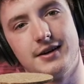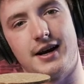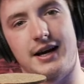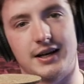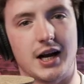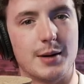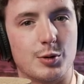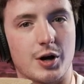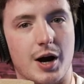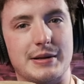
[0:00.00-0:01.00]
I had a couple
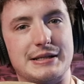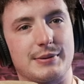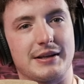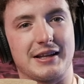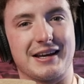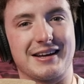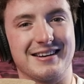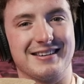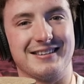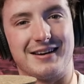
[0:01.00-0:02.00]
comments being like,
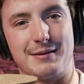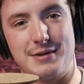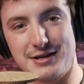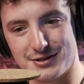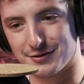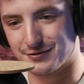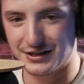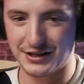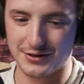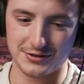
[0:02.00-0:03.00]
I miss your
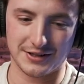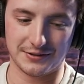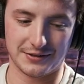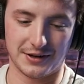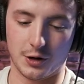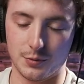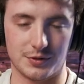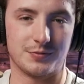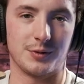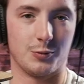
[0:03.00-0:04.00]
videos, like I hope
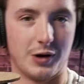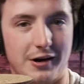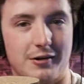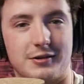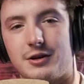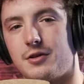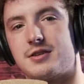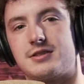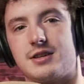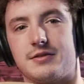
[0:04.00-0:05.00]
you've been well and all
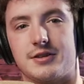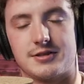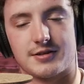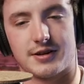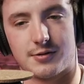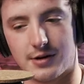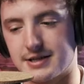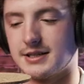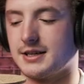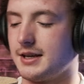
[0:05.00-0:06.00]
this stuff. And it's just like
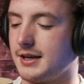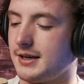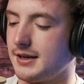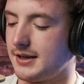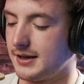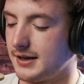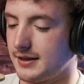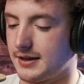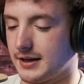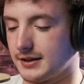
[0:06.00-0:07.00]
crazy
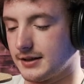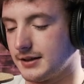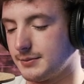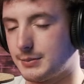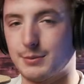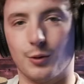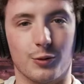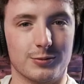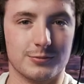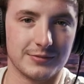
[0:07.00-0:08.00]
that people
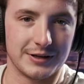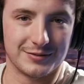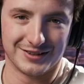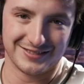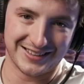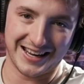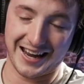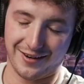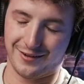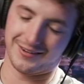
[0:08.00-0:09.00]
even
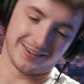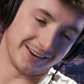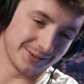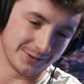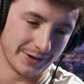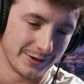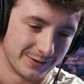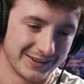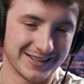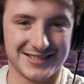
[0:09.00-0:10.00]
care. I don't know,
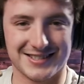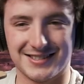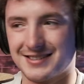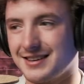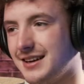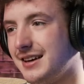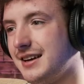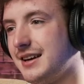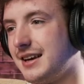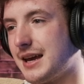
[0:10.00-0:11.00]
I just
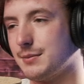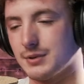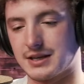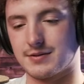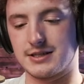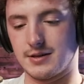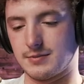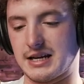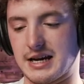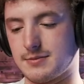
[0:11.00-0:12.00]
can't believe it
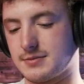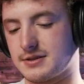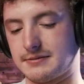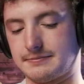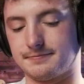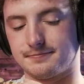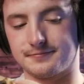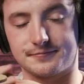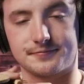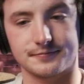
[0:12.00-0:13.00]
sometimes.
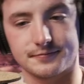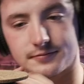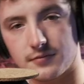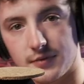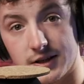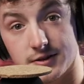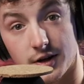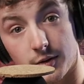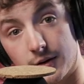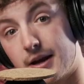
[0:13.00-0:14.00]
So
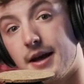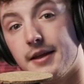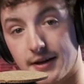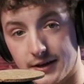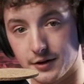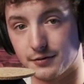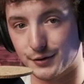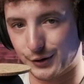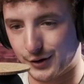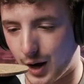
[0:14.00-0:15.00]
thank you for
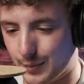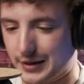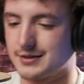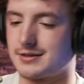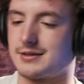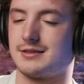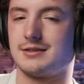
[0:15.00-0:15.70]
your comments.